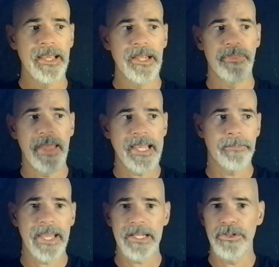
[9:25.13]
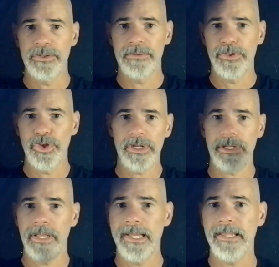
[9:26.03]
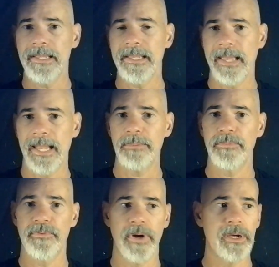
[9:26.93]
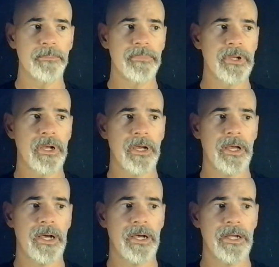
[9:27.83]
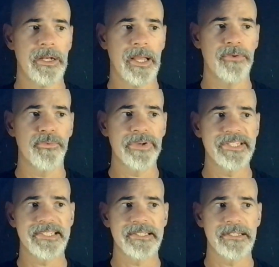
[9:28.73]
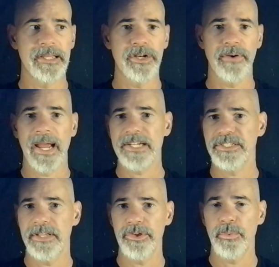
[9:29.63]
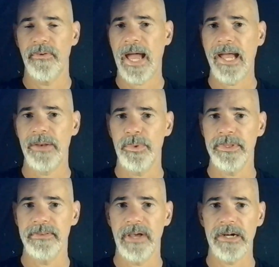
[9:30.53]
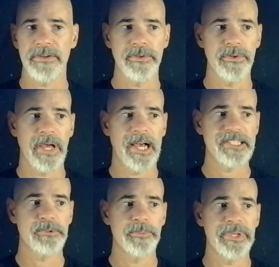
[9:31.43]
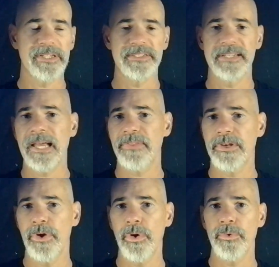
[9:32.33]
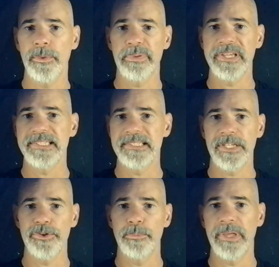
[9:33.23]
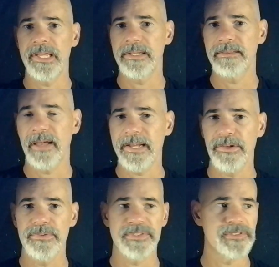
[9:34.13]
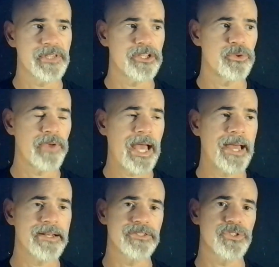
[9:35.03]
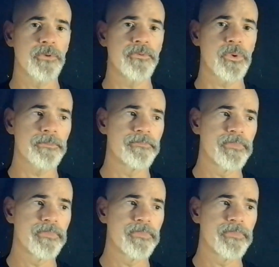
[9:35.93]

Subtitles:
They can make it look like it came from a recent interaction that you had with the doctor or the hospital, because now they know the places that you've been, the diagnosis that you've had, and so forth.